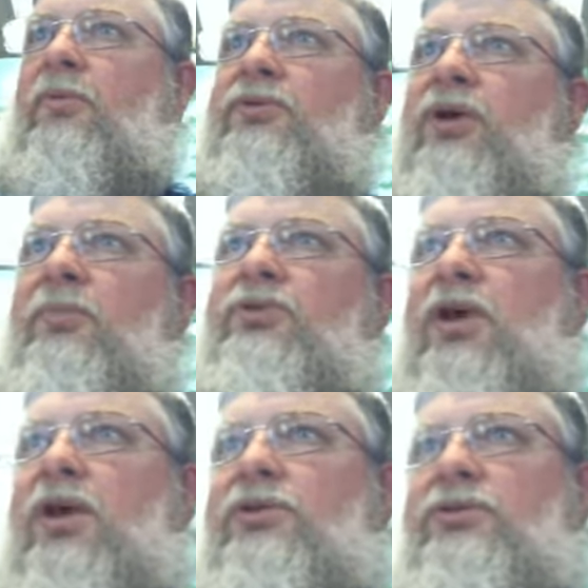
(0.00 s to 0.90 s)
Some
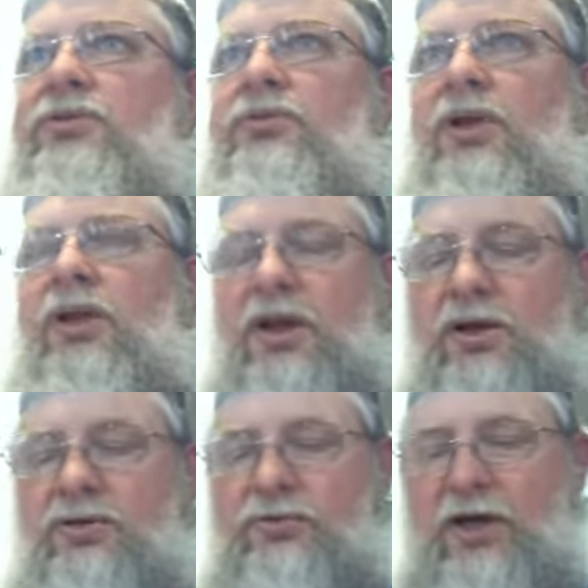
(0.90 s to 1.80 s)
say it's that
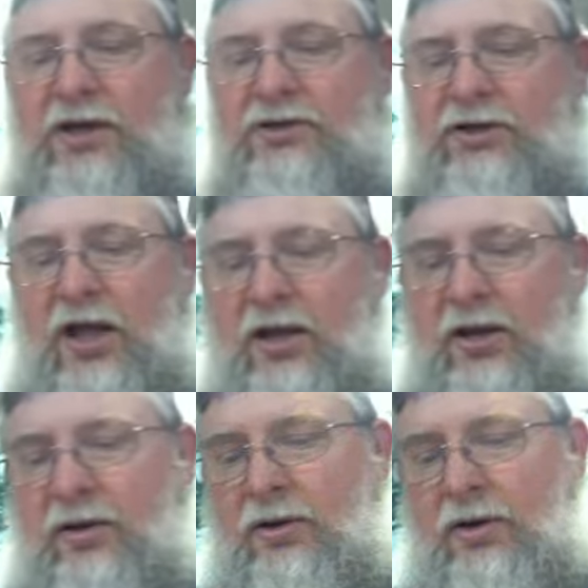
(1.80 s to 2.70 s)
he was actually
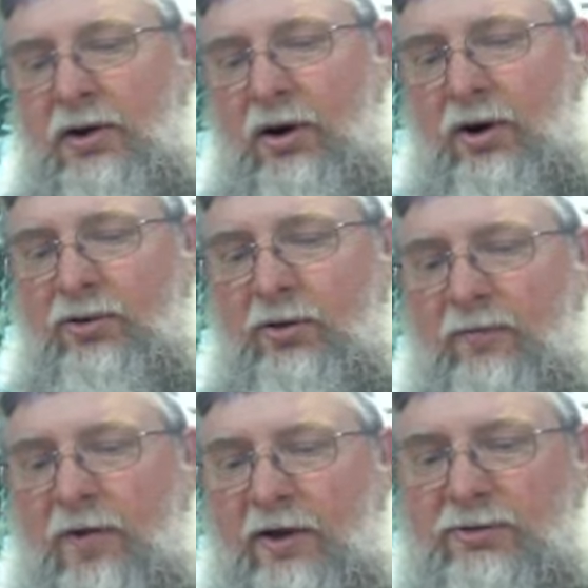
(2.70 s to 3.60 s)
taking
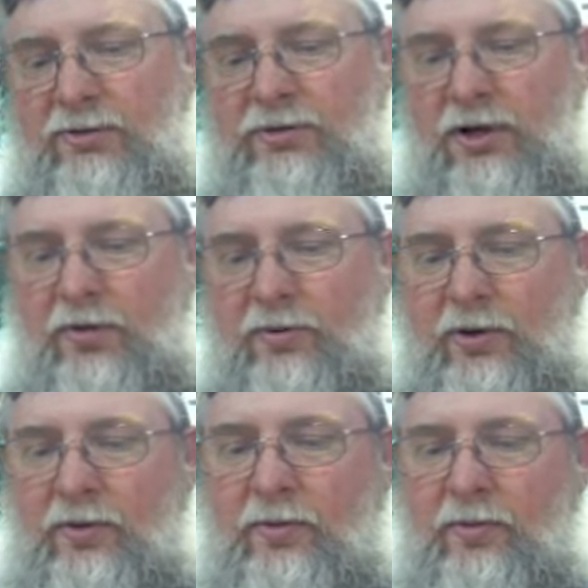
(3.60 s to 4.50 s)
earthen vessels that
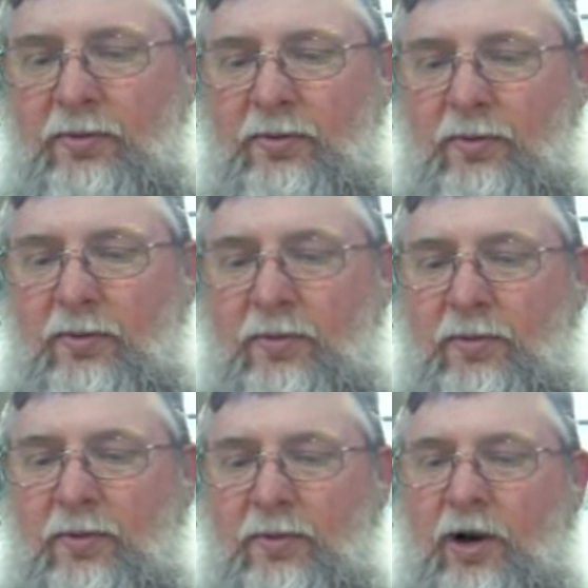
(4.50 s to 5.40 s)
were
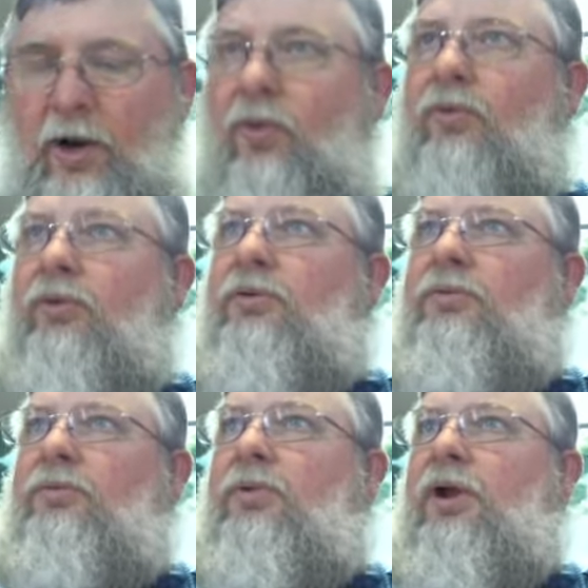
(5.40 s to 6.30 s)
old,
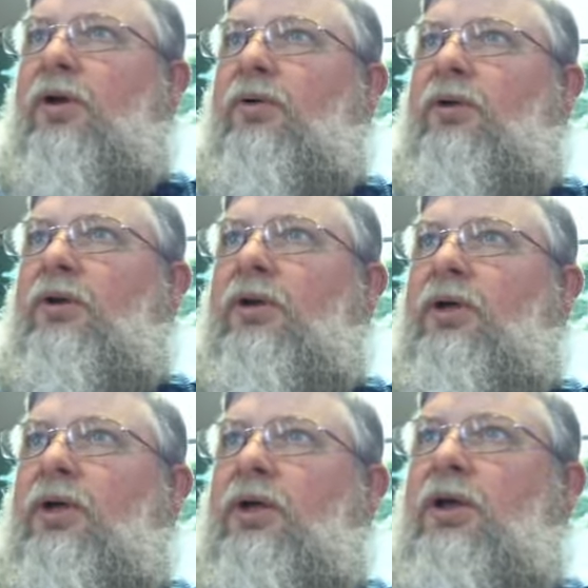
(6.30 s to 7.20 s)
and
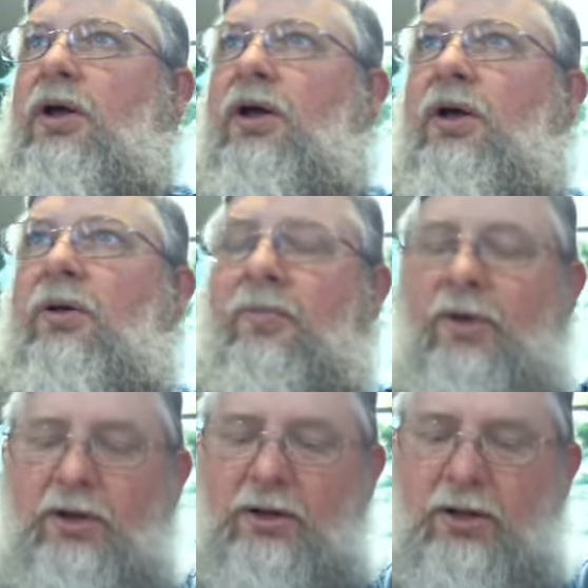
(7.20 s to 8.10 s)

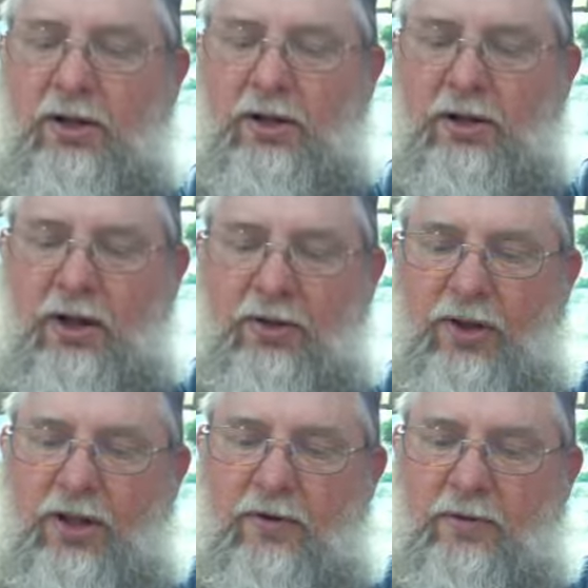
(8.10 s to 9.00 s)
but I
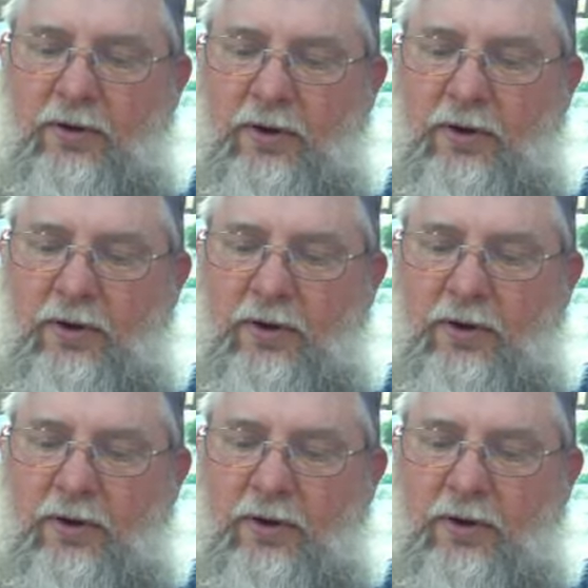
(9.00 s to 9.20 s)
think it,